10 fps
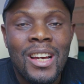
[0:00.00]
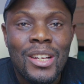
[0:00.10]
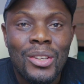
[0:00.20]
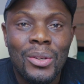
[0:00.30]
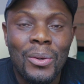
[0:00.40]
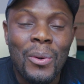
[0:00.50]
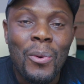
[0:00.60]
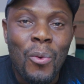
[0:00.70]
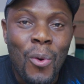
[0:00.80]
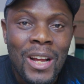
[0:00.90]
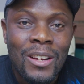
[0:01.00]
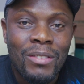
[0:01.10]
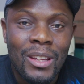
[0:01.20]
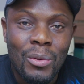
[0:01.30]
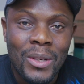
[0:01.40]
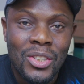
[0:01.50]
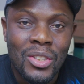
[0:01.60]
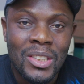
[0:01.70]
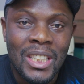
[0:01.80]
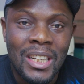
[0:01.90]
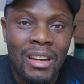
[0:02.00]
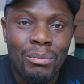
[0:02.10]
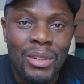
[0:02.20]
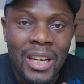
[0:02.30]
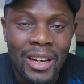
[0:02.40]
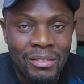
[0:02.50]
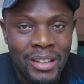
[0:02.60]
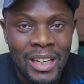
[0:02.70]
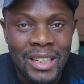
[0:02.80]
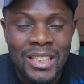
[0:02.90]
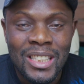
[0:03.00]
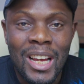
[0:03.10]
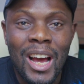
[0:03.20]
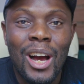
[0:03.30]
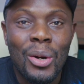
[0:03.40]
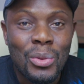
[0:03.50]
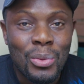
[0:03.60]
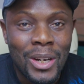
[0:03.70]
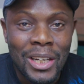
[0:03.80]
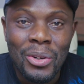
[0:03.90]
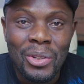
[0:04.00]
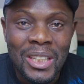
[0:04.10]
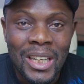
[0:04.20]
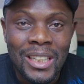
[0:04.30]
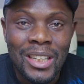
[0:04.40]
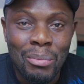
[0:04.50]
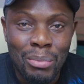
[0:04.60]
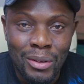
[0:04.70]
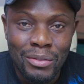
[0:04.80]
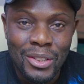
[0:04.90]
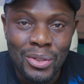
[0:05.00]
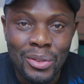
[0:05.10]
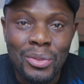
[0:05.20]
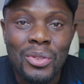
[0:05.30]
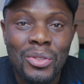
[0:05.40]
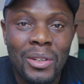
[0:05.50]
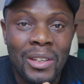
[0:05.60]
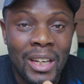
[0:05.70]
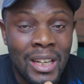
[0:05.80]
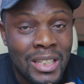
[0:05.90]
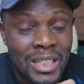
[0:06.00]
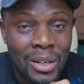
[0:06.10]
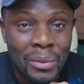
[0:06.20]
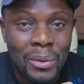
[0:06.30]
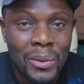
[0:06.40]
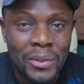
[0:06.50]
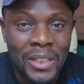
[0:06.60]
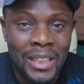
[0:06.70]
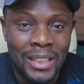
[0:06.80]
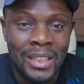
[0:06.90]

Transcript: So, one of the questions that I've been having is how do I contact a professor to study in South Korea?